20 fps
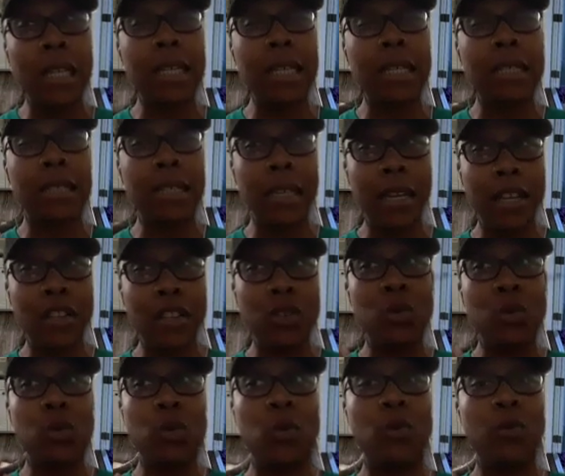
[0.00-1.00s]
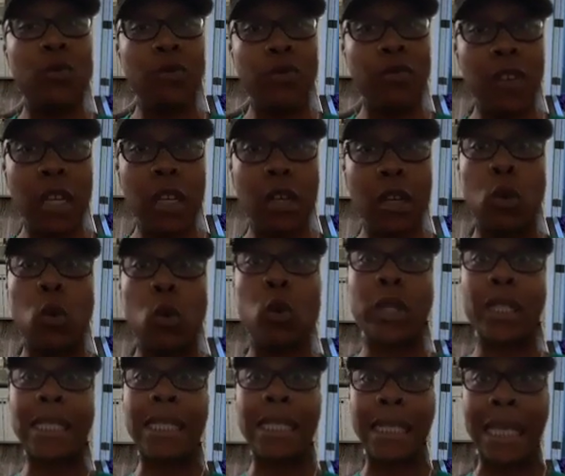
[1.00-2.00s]
continue to feel or
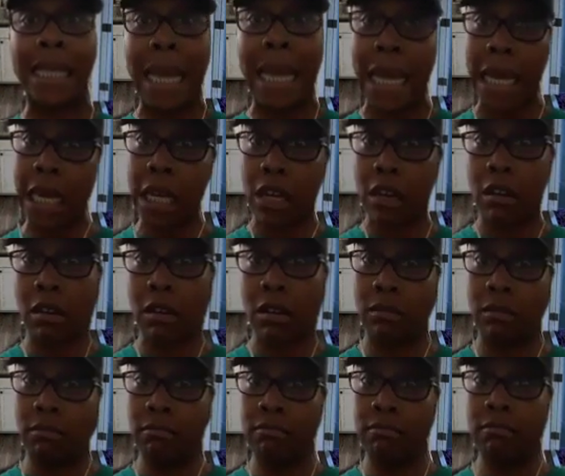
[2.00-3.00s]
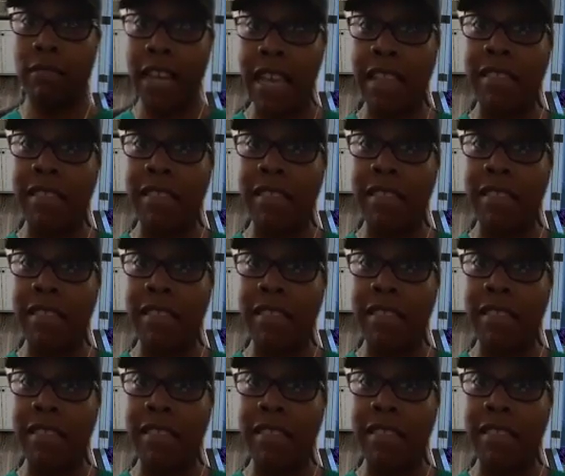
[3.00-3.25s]
stay here in